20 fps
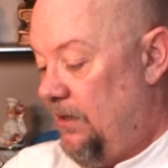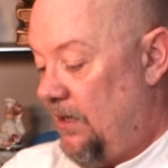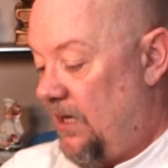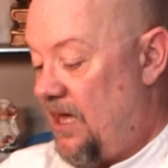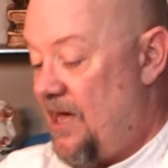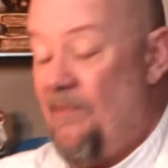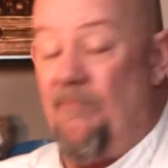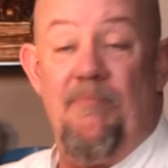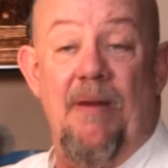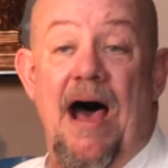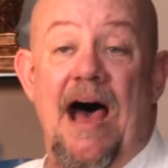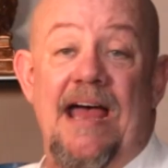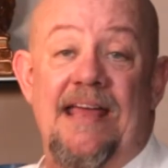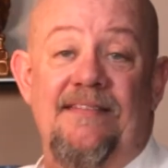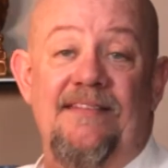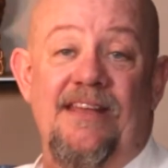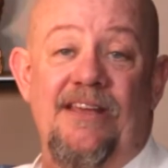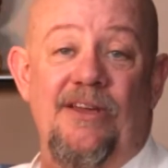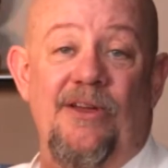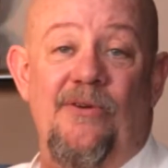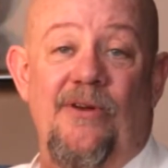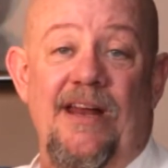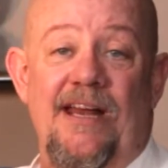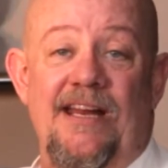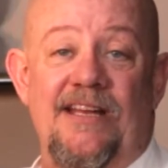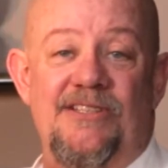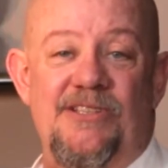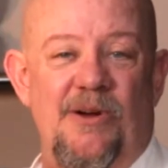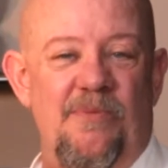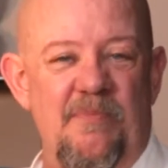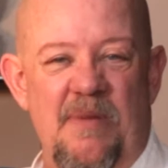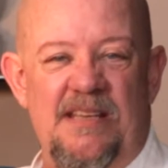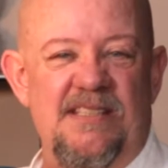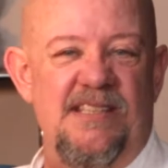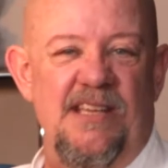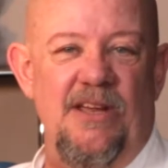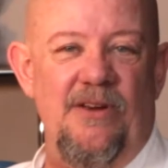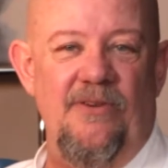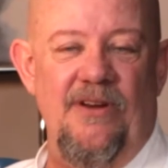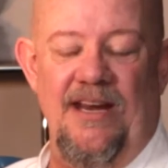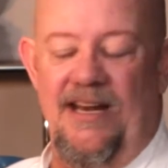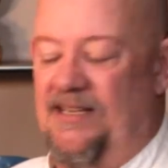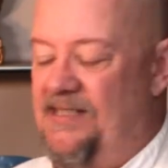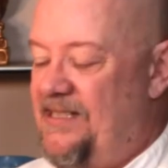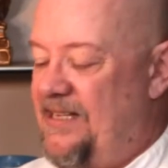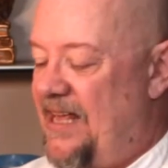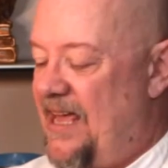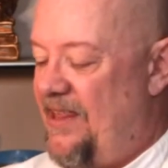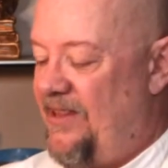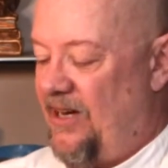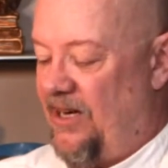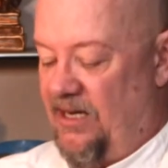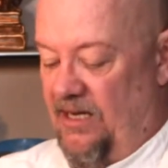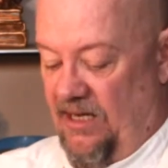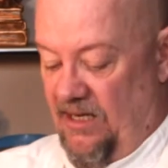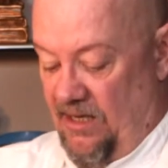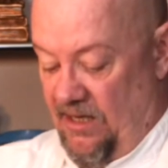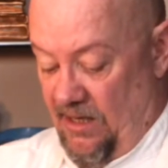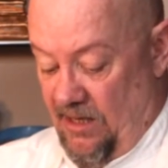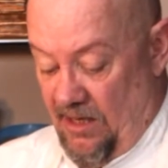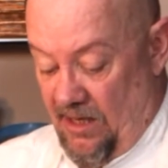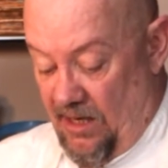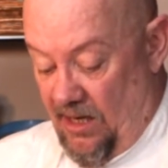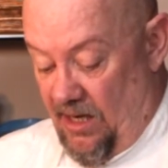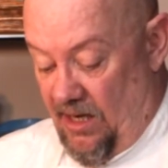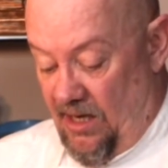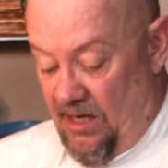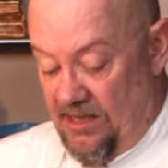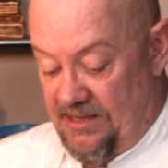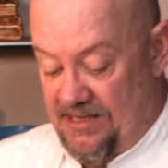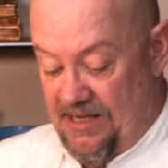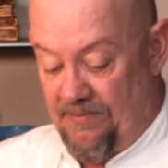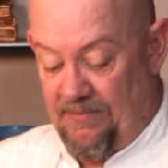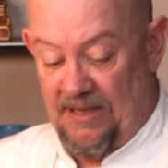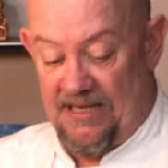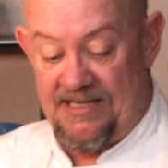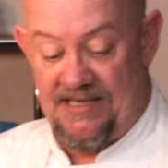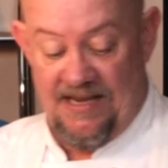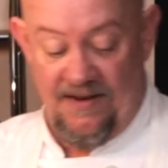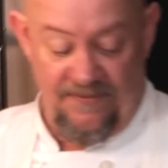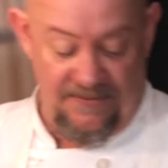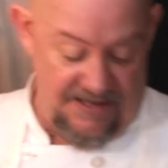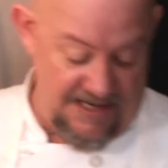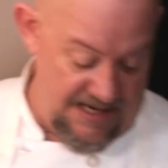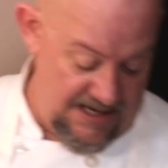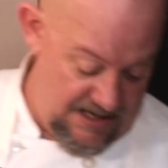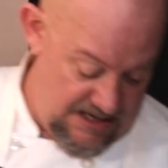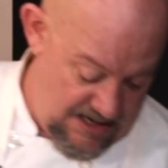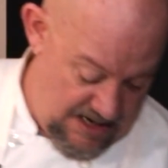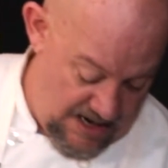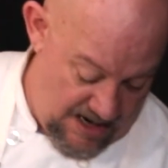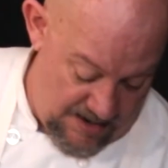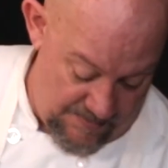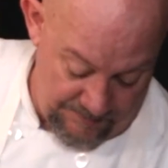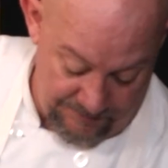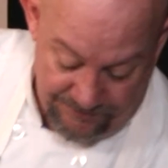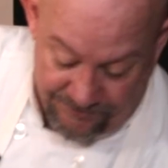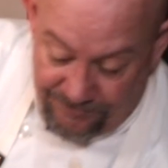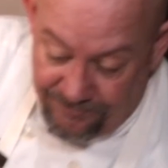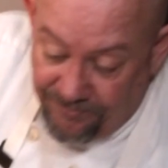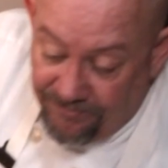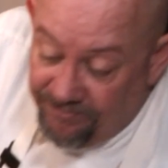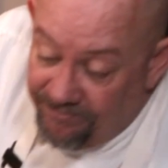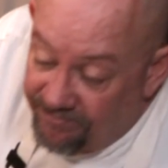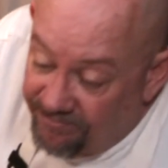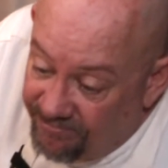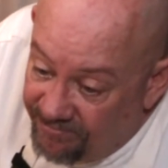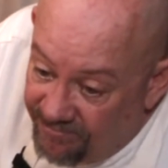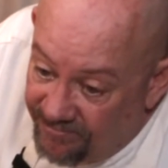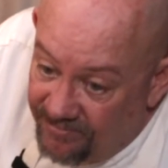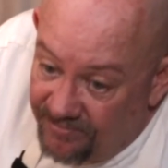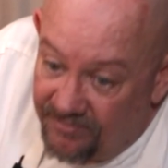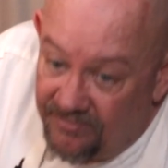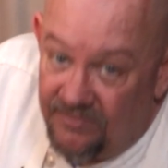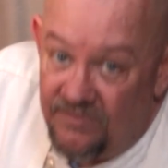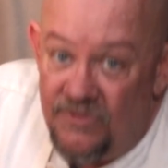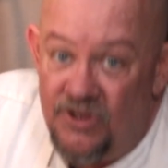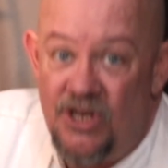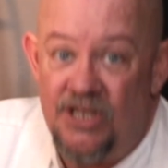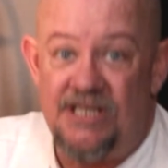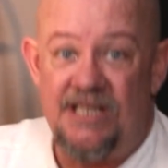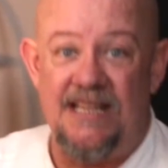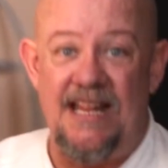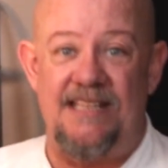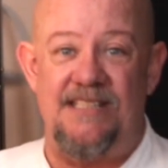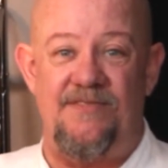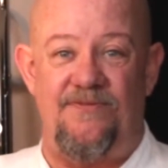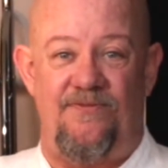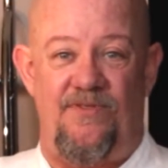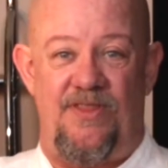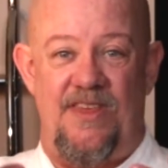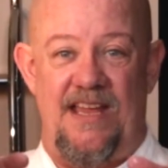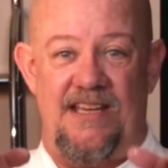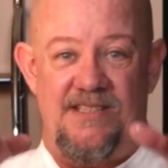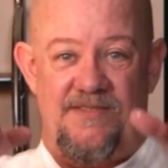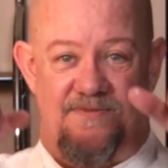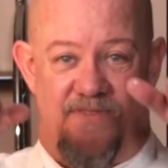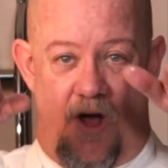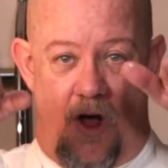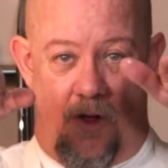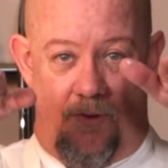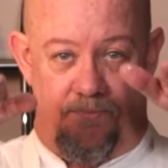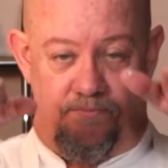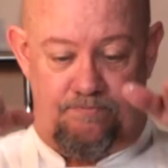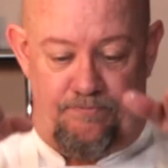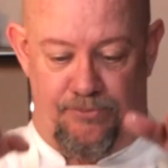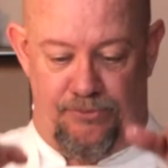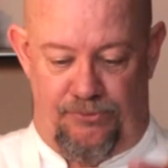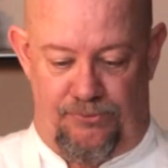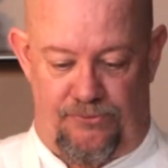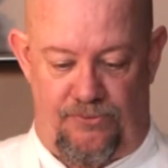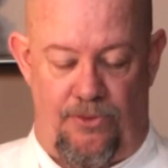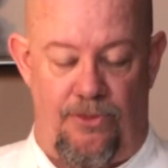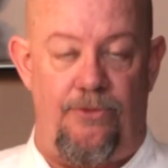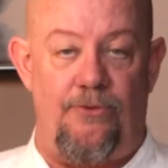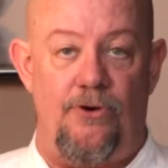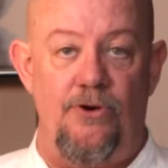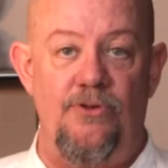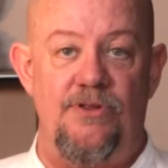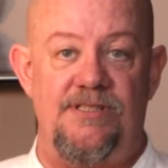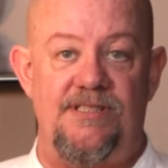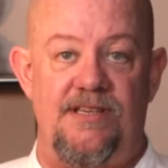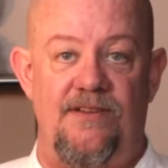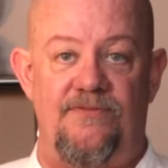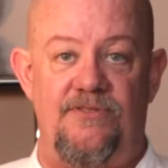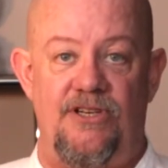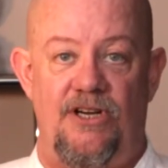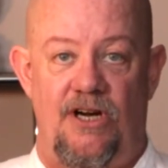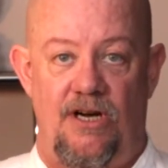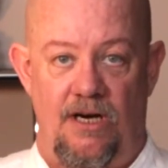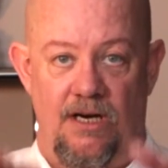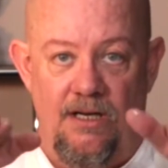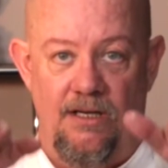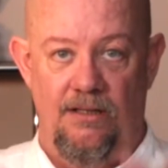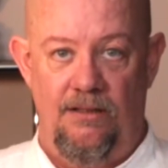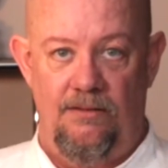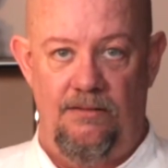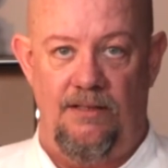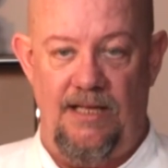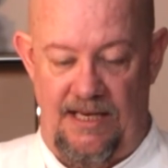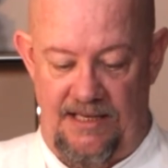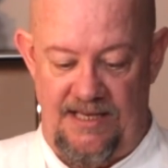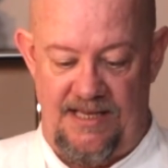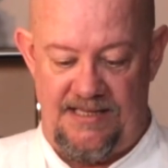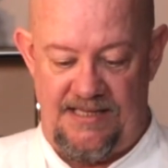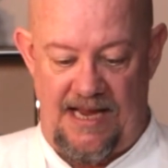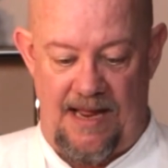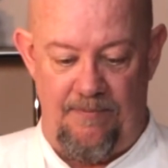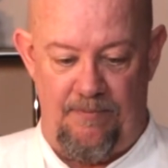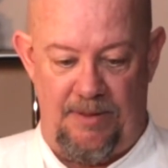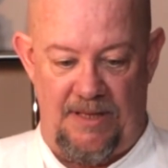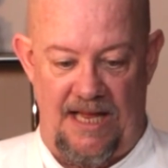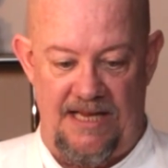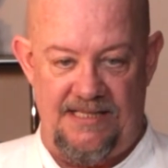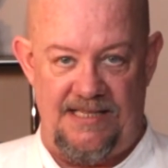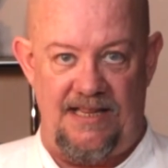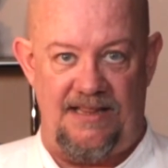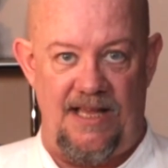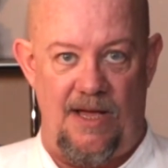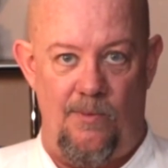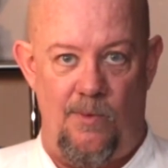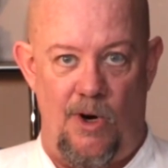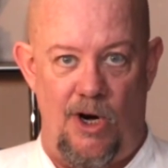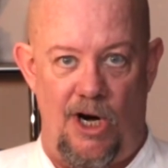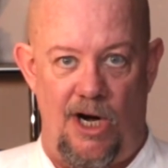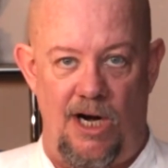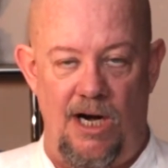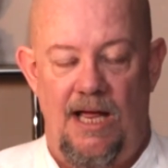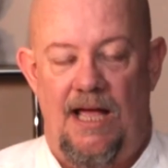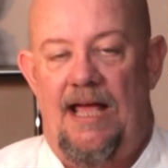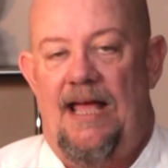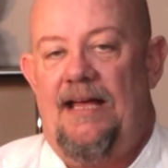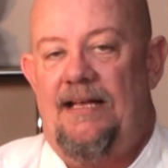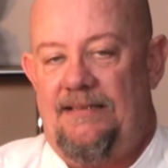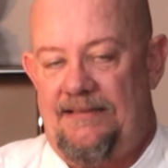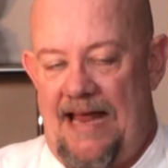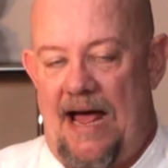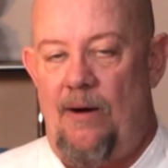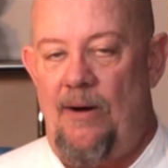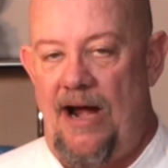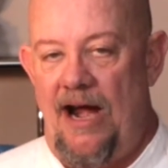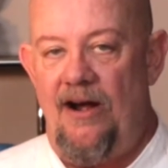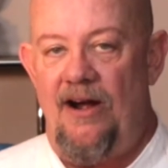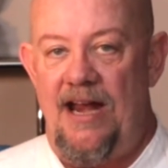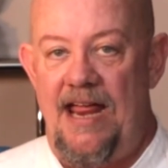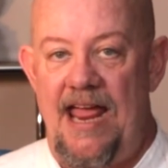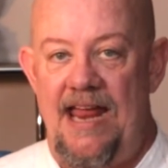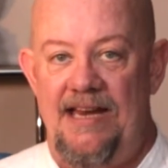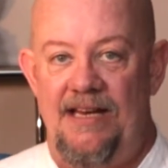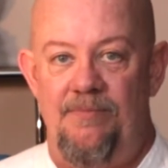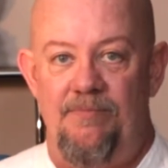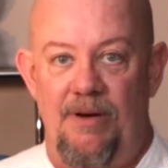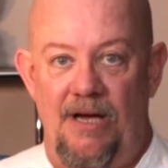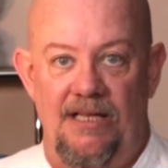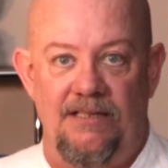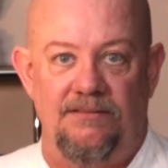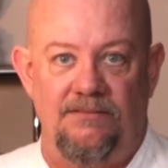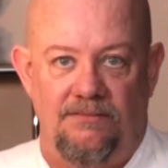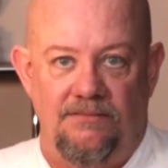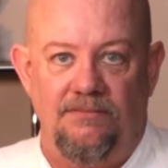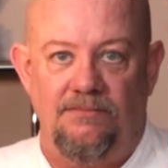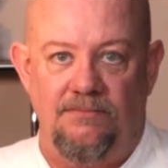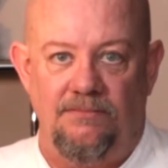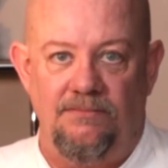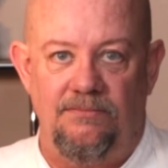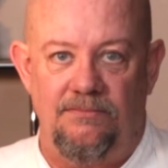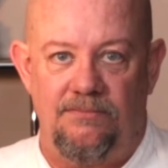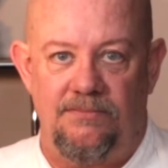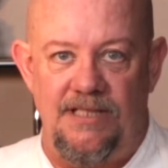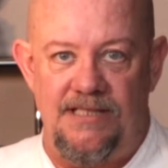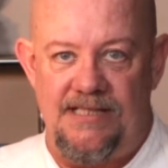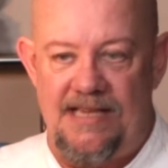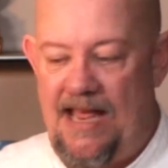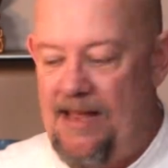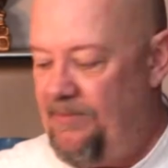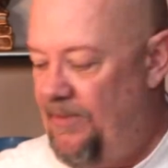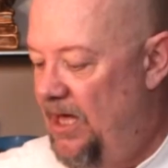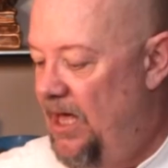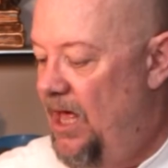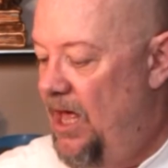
combine the ingredients or mix the ingredients together. Simply sifting just lets things fall through the sifter into the same place that they were, now aerated, but the same.